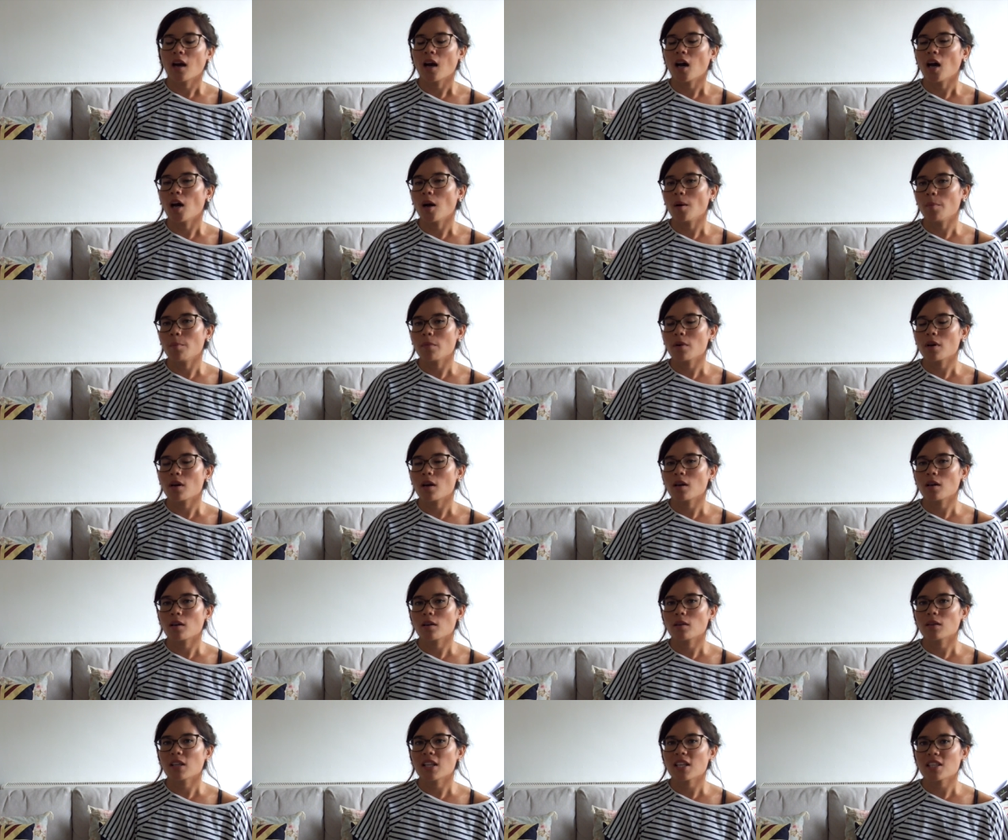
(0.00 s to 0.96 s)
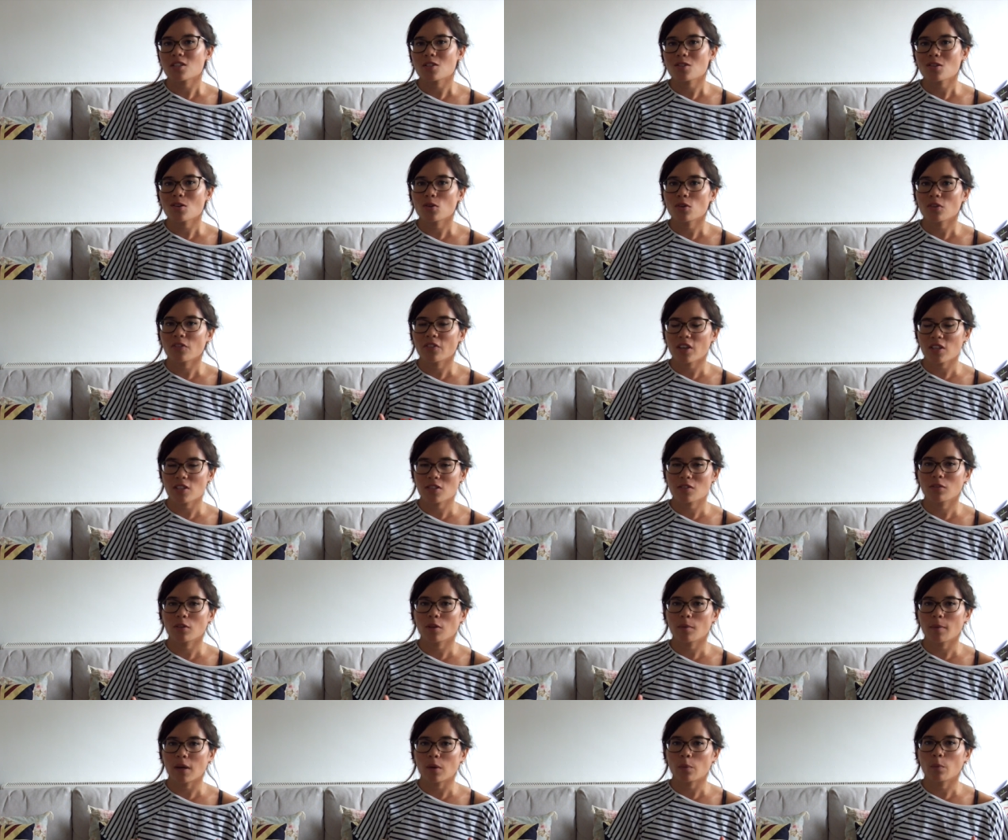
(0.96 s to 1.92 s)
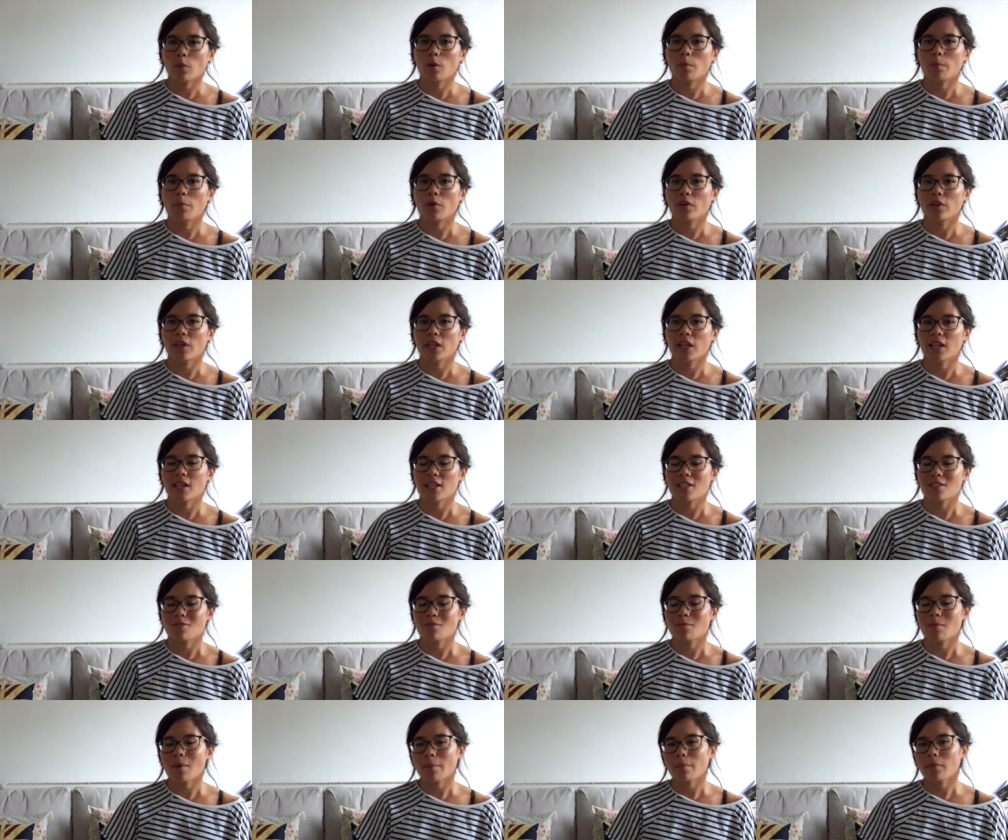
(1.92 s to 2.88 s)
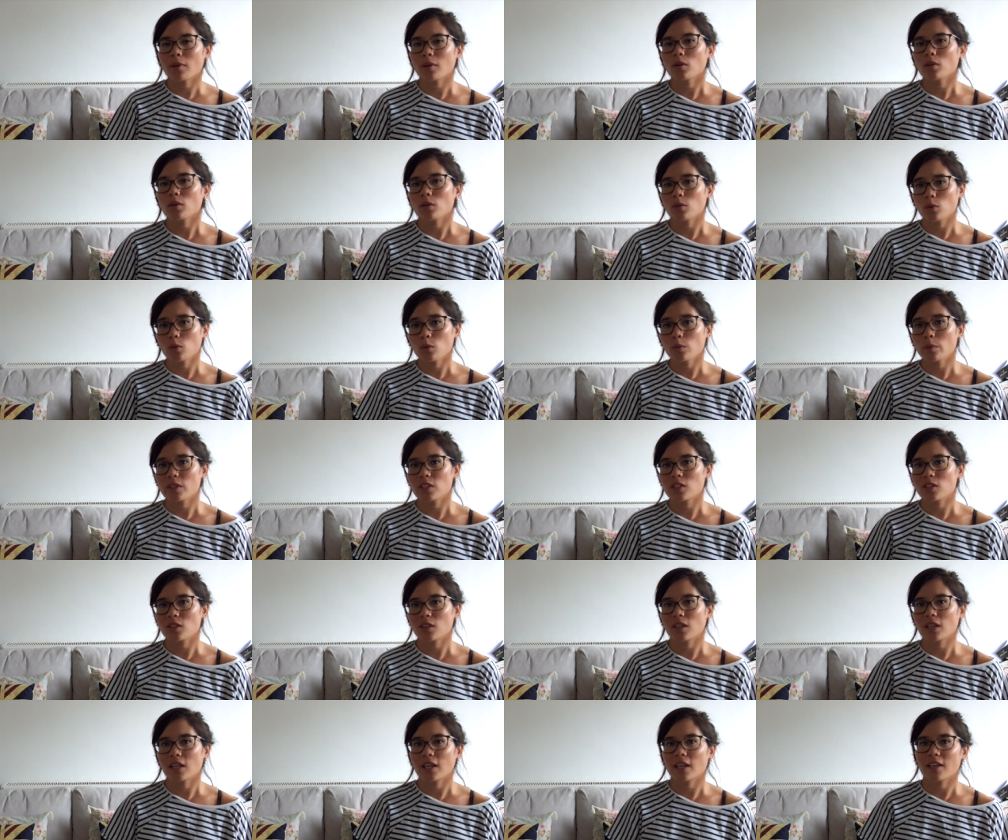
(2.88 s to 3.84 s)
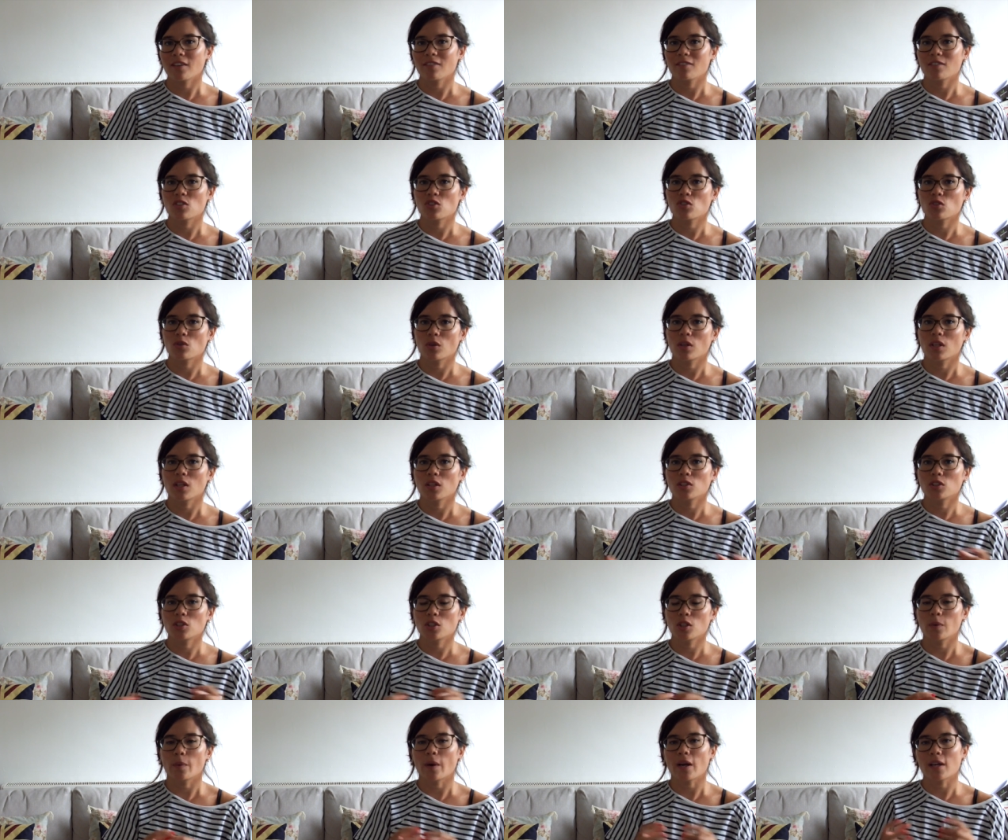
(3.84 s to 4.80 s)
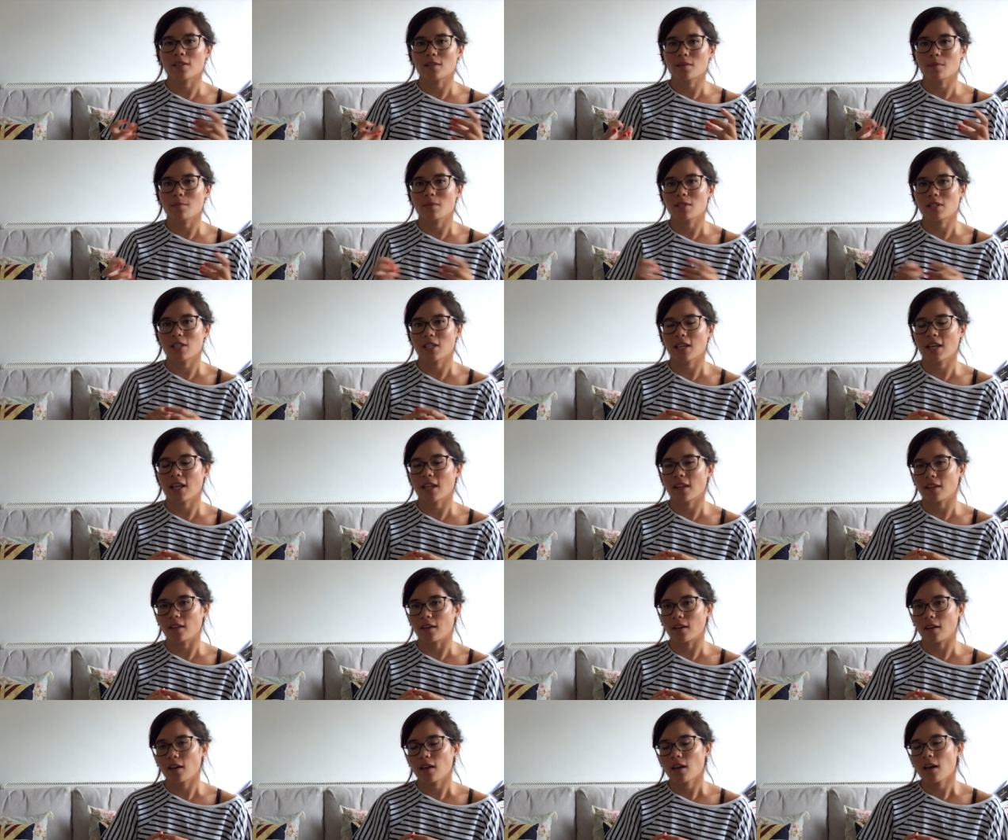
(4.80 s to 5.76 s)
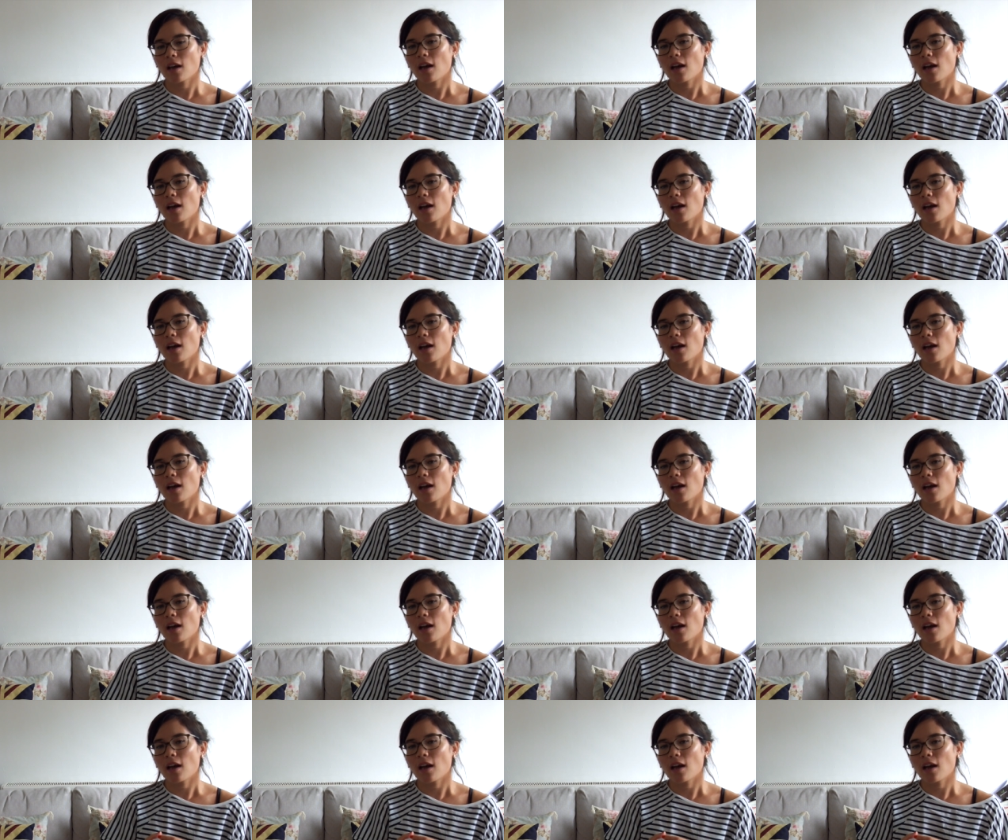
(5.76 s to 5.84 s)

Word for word: Um, let's talk first of all about what bonding is. Remember that all we're doing here is joining two atoms together